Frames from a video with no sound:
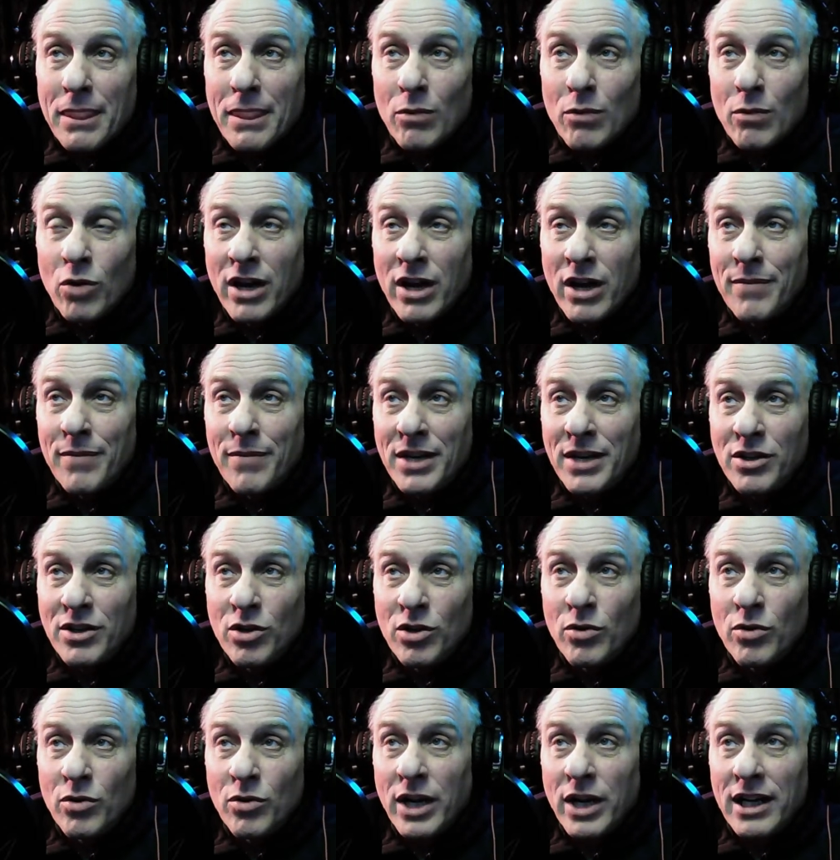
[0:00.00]
what I've been
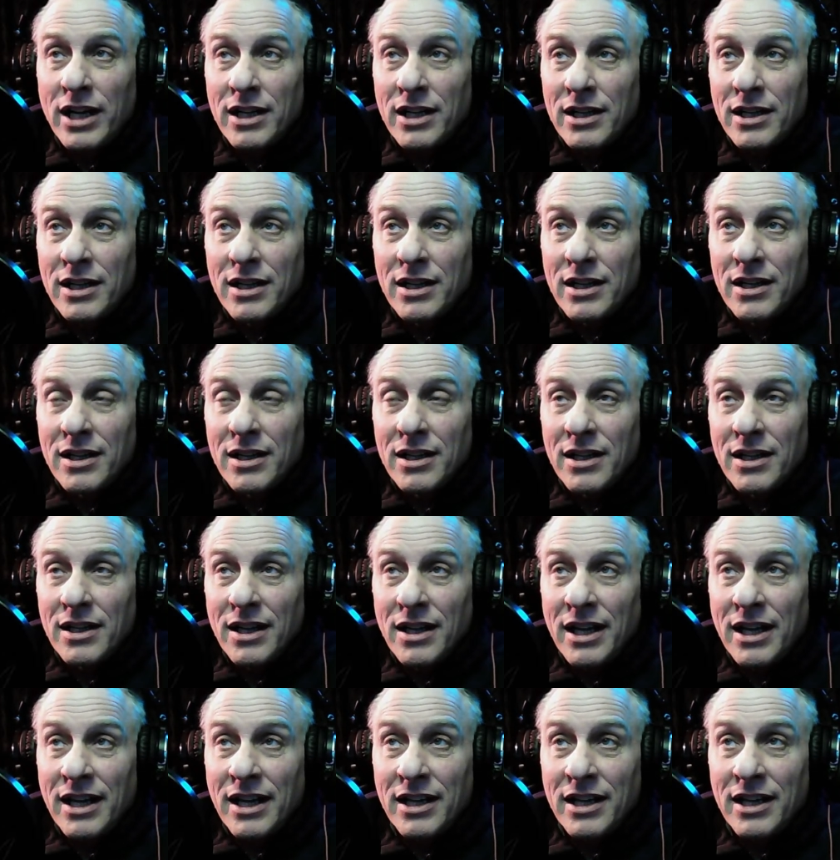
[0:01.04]
doing
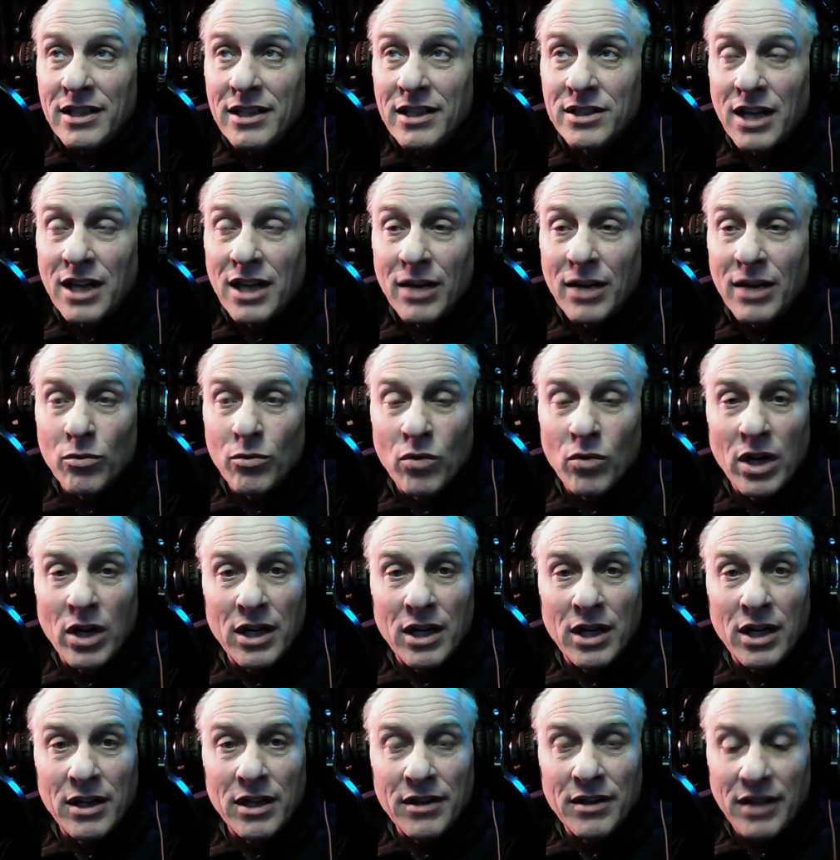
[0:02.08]
is I
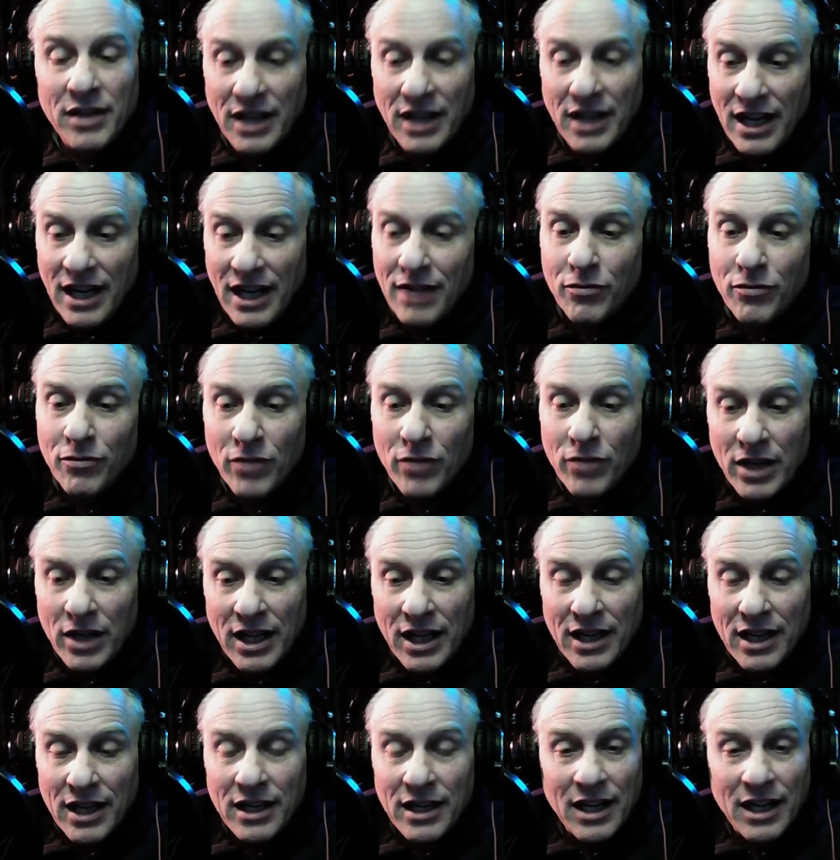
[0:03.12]
run the native front
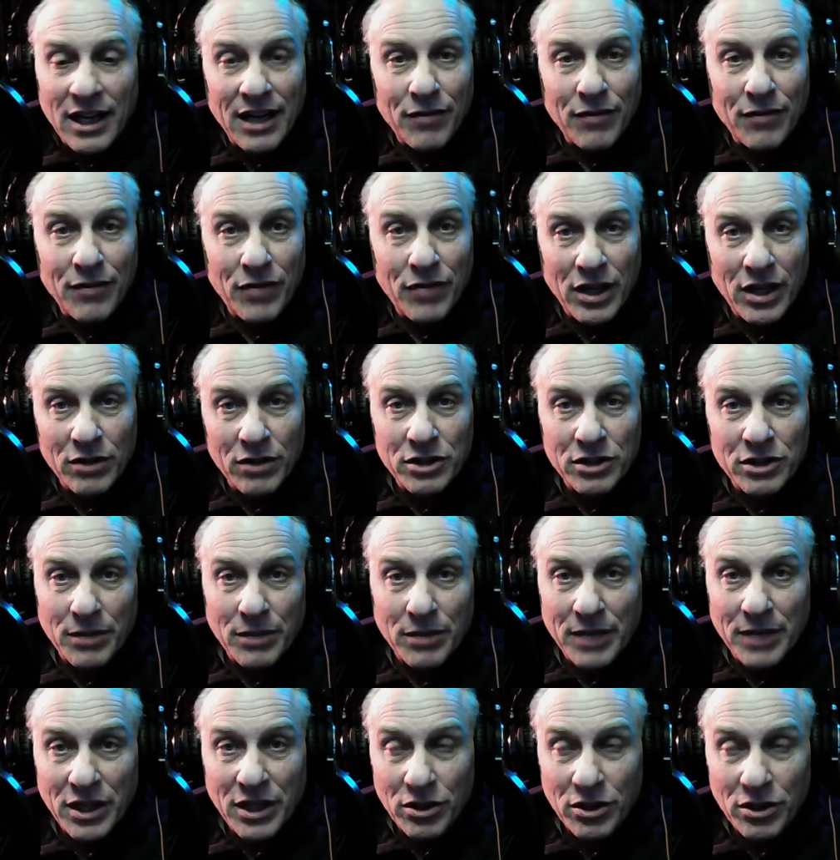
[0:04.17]
end, and I have videos
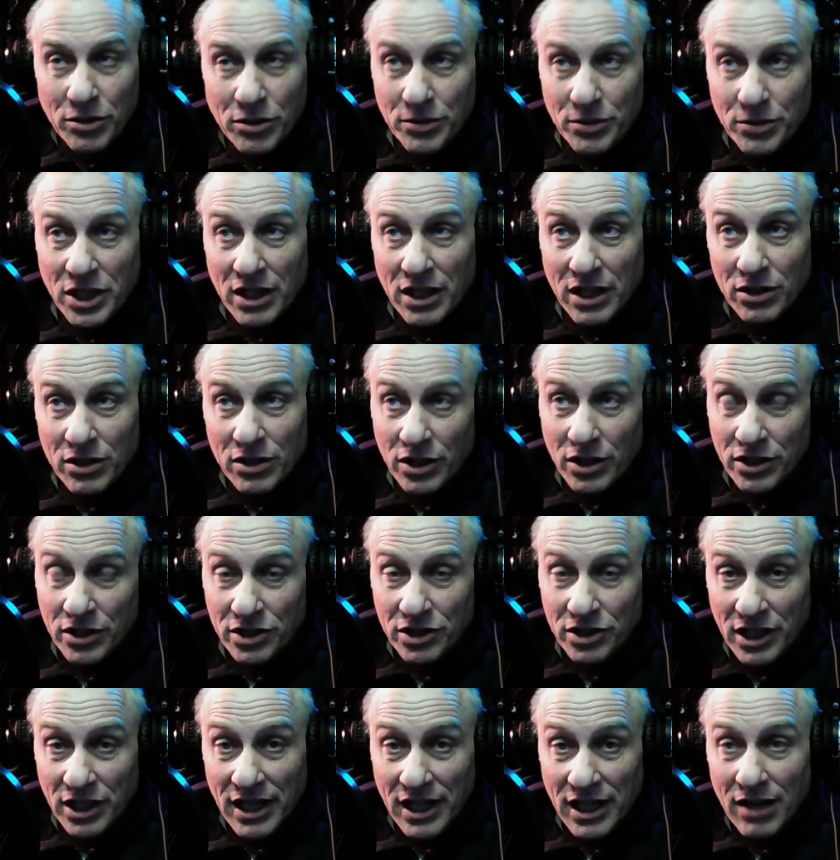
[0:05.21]
on my YouTube channel. You can
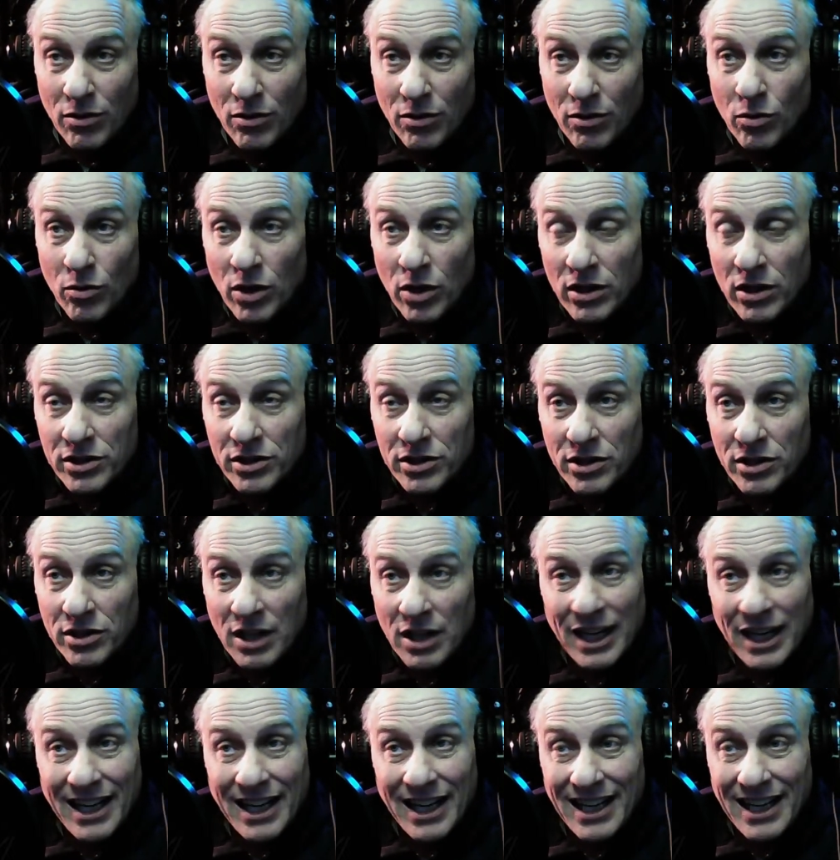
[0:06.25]
see how it works.
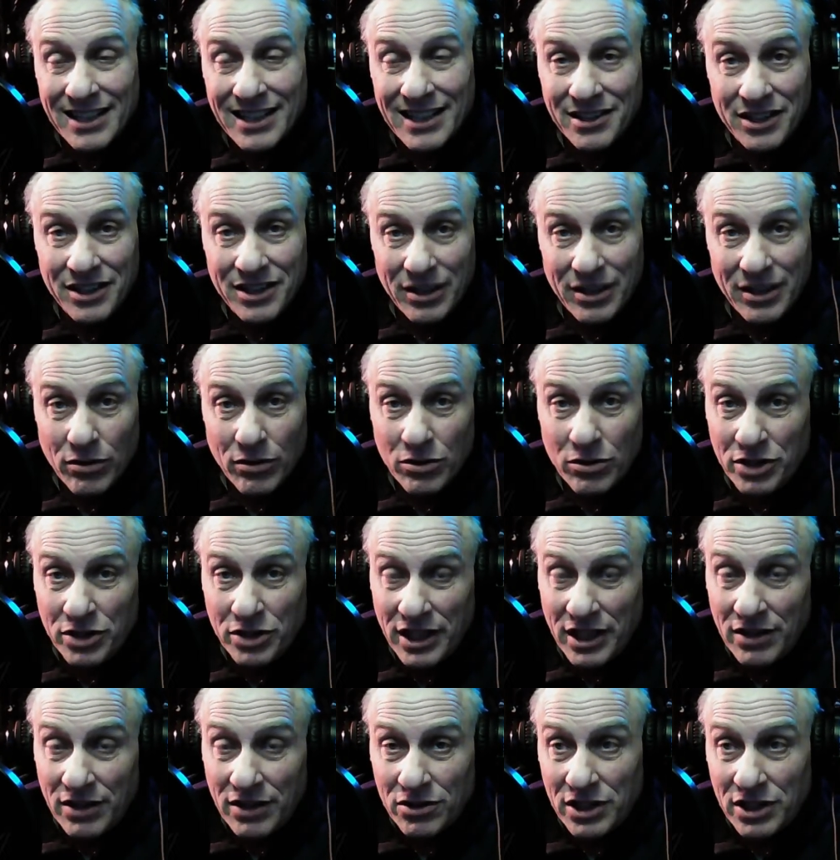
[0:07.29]
Like an S0
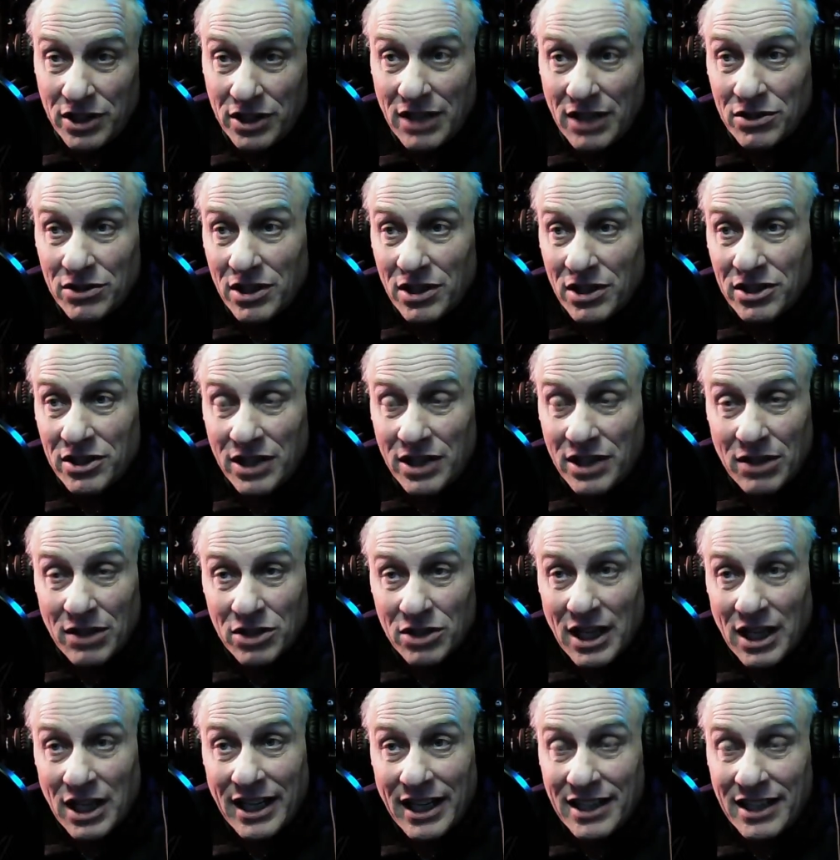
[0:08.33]
signal
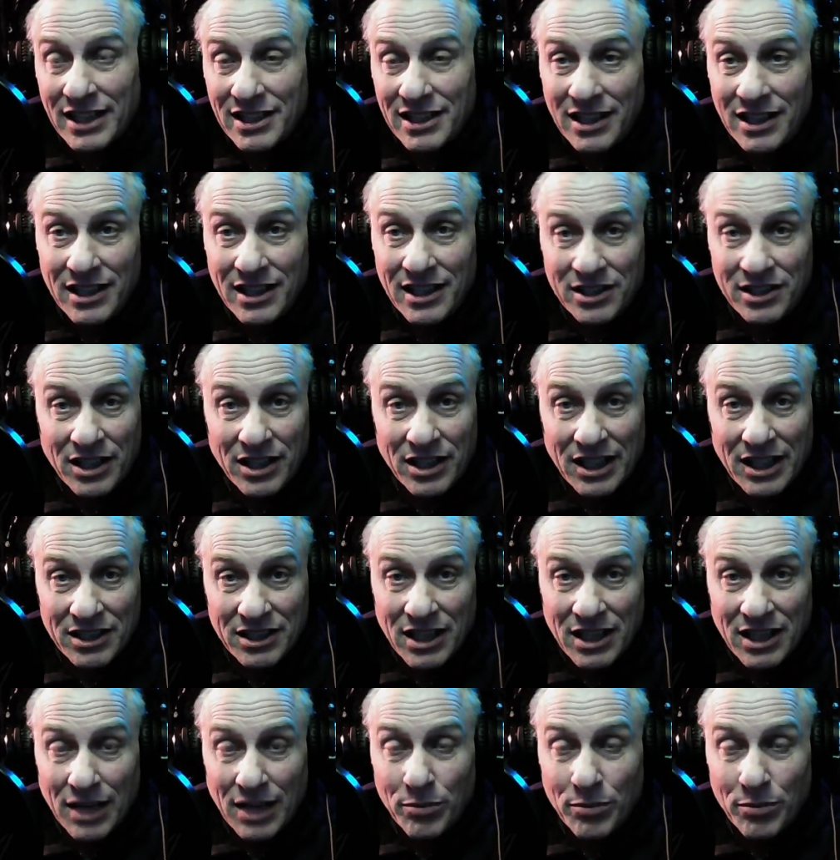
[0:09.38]
sounds like it's an
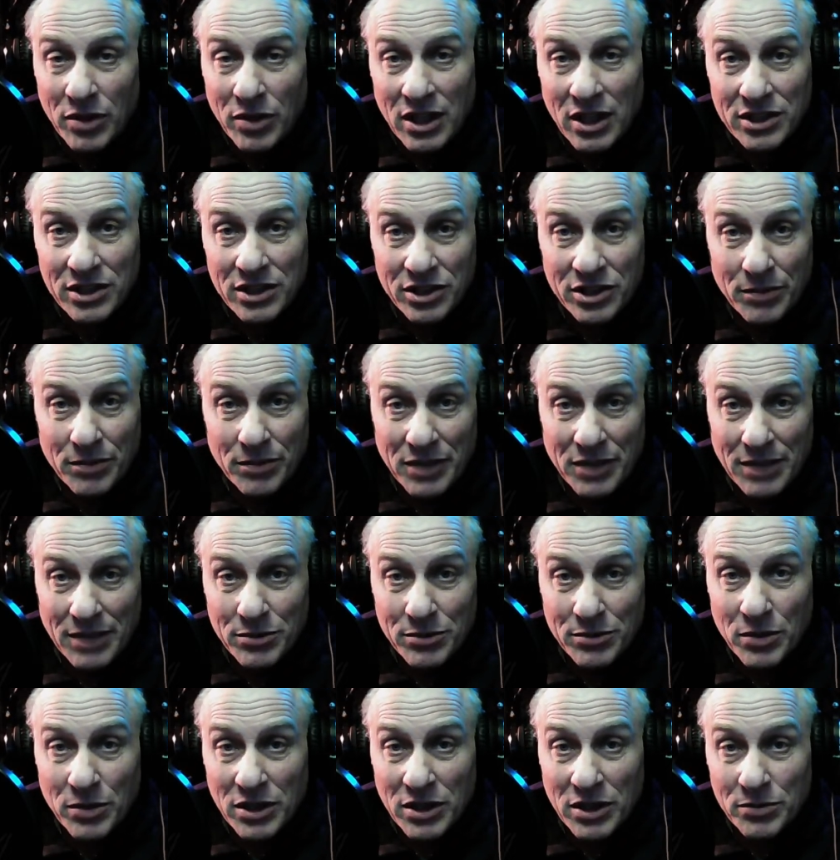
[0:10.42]
S9 plus,
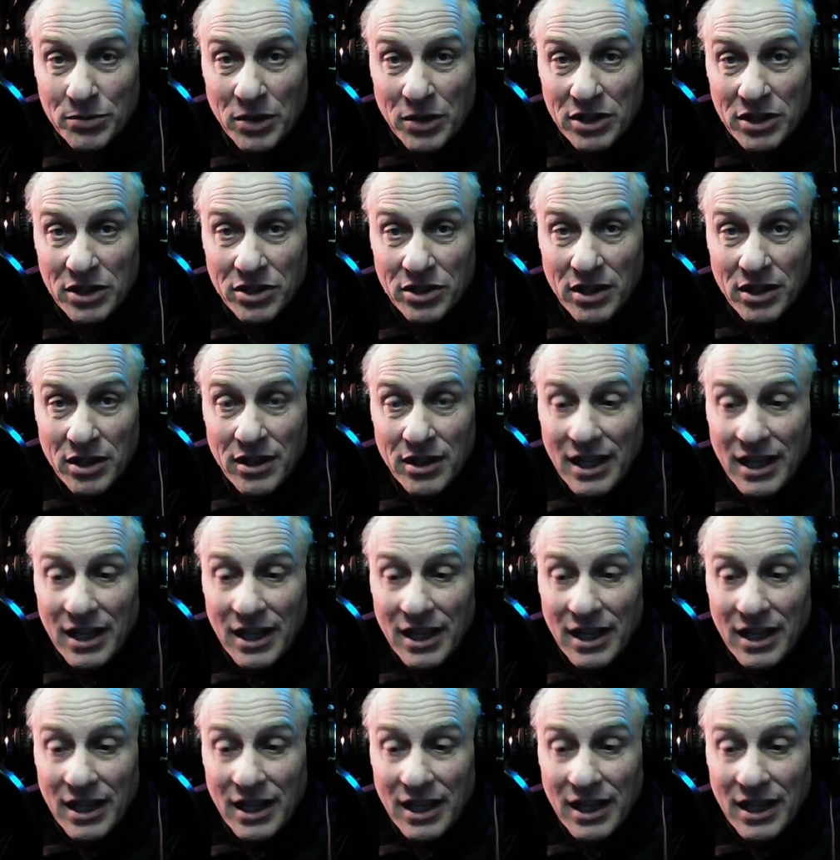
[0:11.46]
sometimes plus.